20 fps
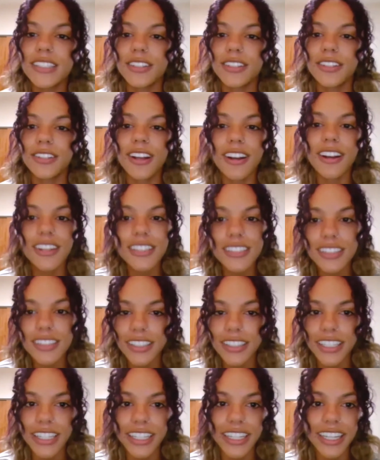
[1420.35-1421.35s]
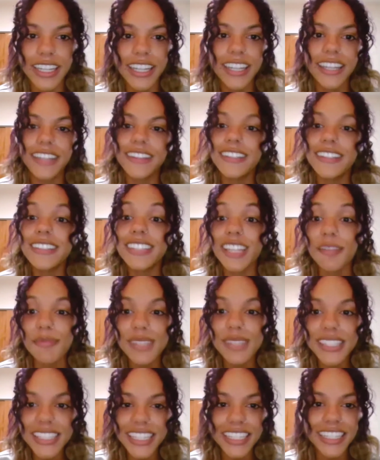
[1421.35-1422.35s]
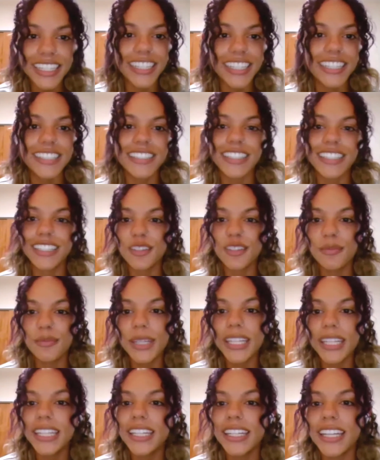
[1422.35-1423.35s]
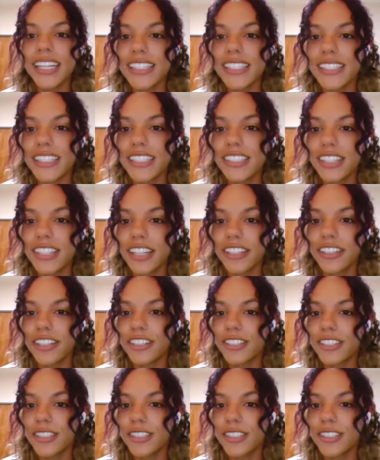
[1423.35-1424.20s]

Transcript: you're constantly in the same cities and competing against each other.